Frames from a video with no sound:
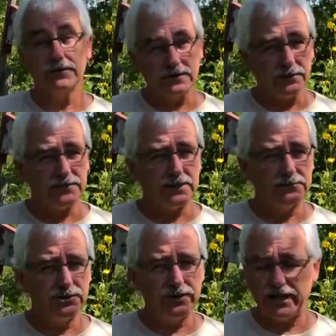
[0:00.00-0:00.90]

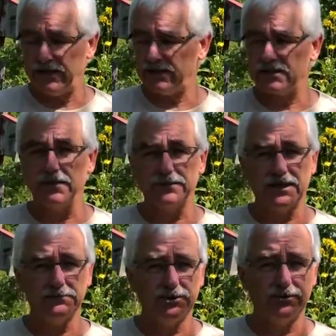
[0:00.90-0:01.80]
Sometimes you'll get it,
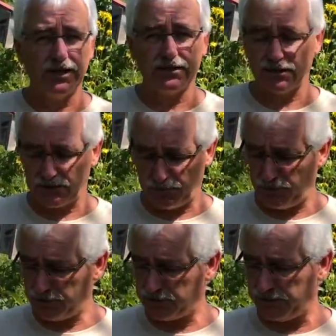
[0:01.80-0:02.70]
sometimes you'll get the
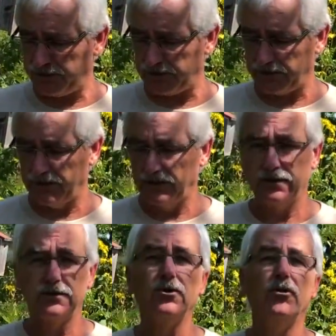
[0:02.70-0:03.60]
spurs with it.
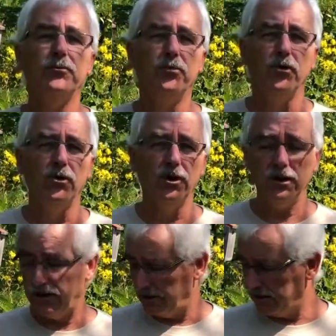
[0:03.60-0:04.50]
Don't pull,
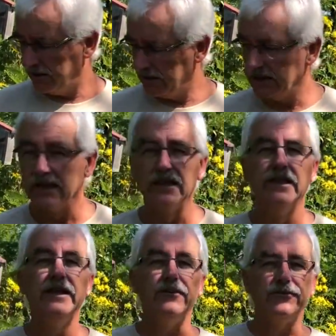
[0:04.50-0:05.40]

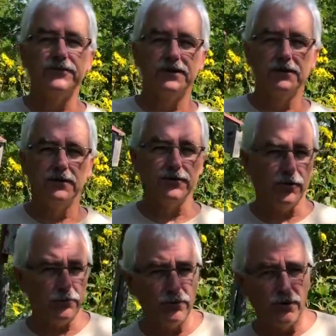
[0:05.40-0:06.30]
lift.
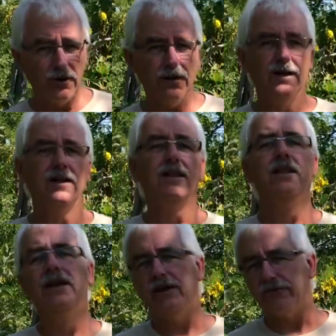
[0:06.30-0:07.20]
Don't pull,
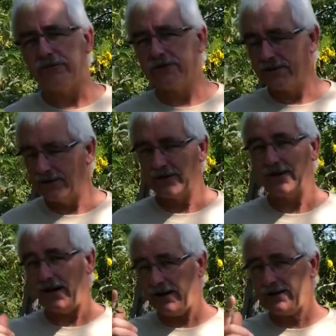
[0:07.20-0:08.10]
lift.
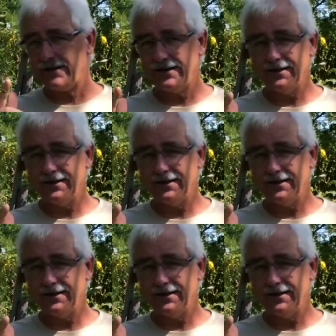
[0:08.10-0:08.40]
Got it?